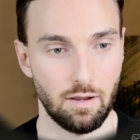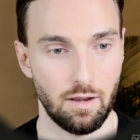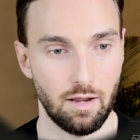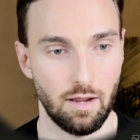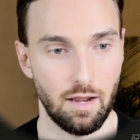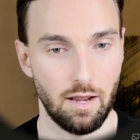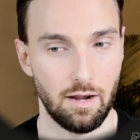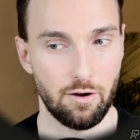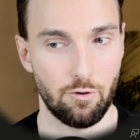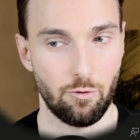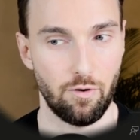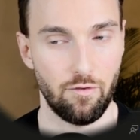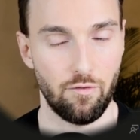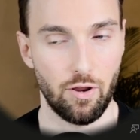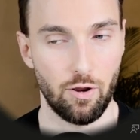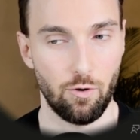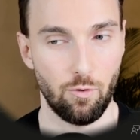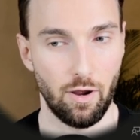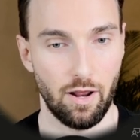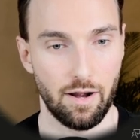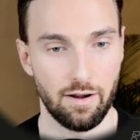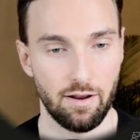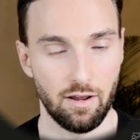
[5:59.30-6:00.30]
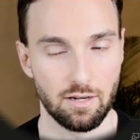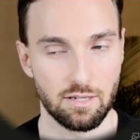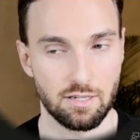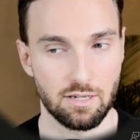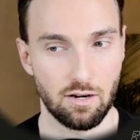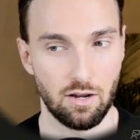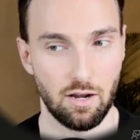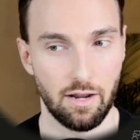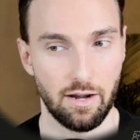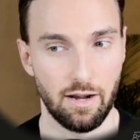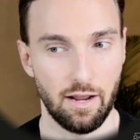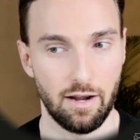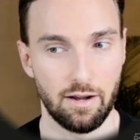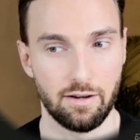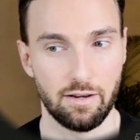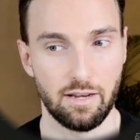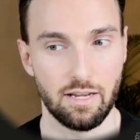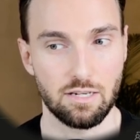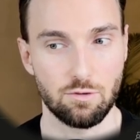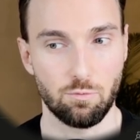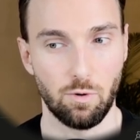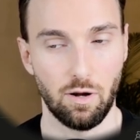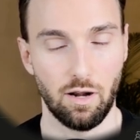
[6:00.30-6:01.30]
and Review and Assign,
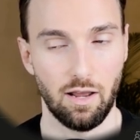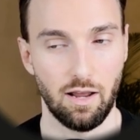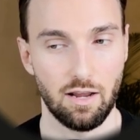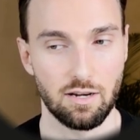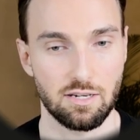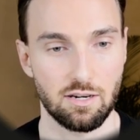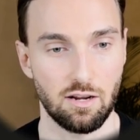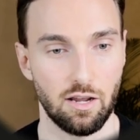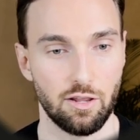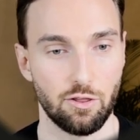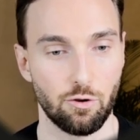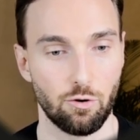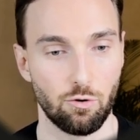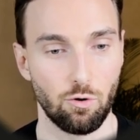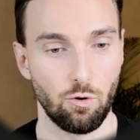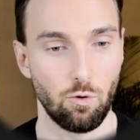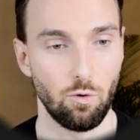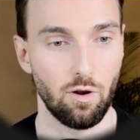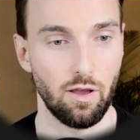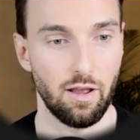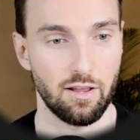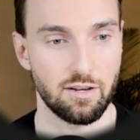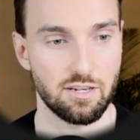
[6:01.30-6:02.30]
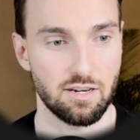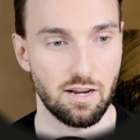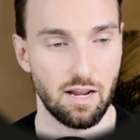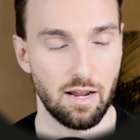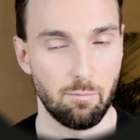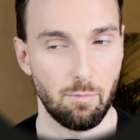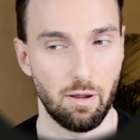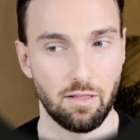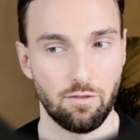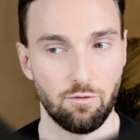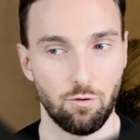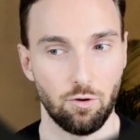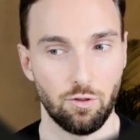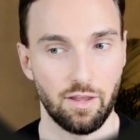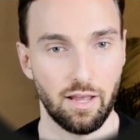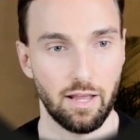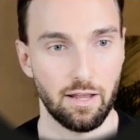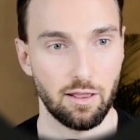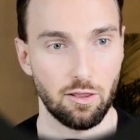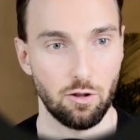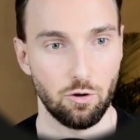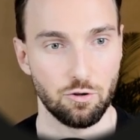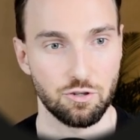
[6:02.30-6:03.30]
and this will assign the role assignment for
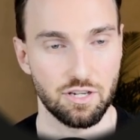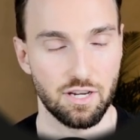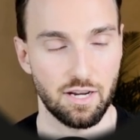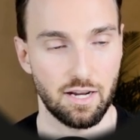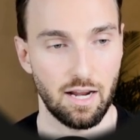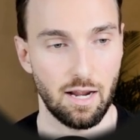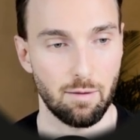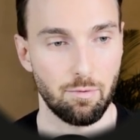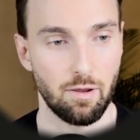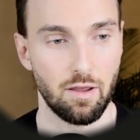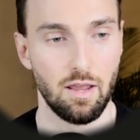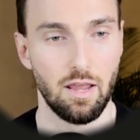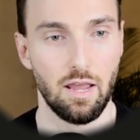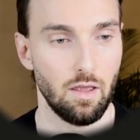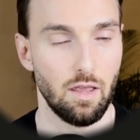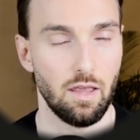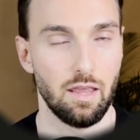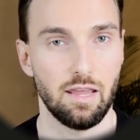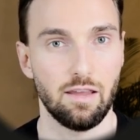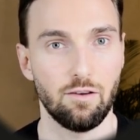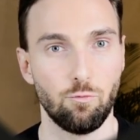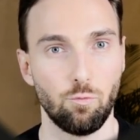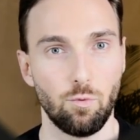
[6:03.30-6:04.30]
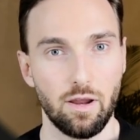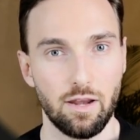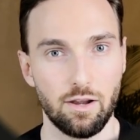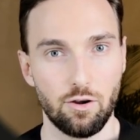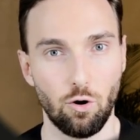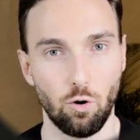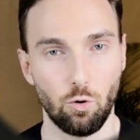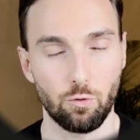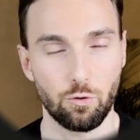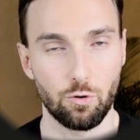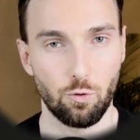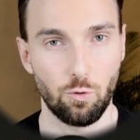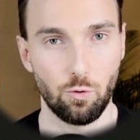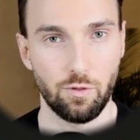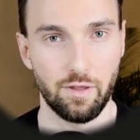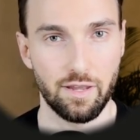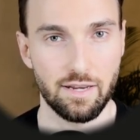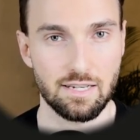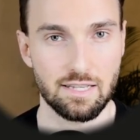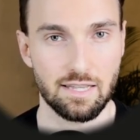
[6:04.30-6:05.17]
that Logic App. If we don't do this